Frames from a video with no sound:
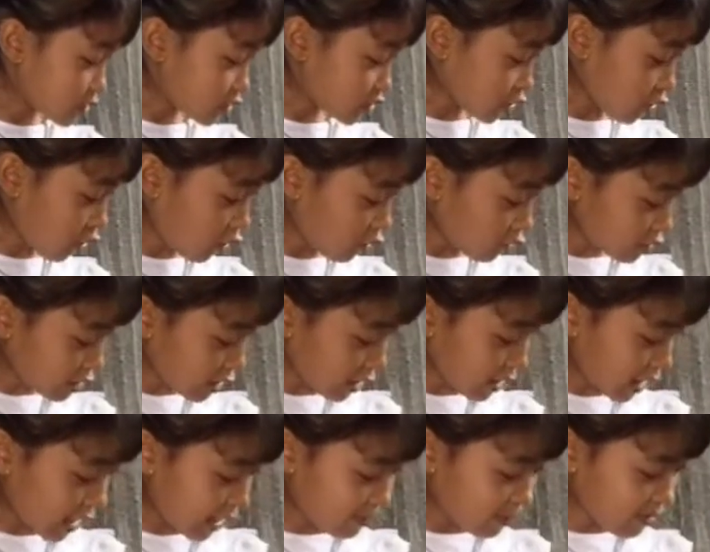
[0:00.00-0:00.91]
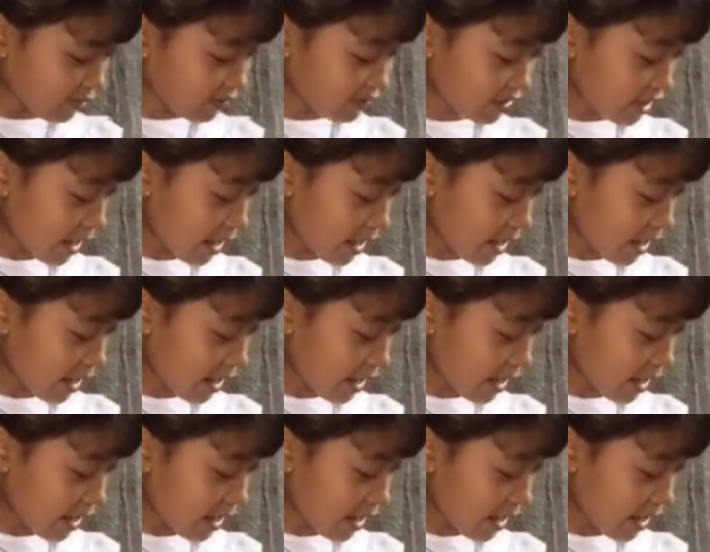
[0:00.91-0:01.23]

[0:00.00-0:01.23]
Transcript: So the name of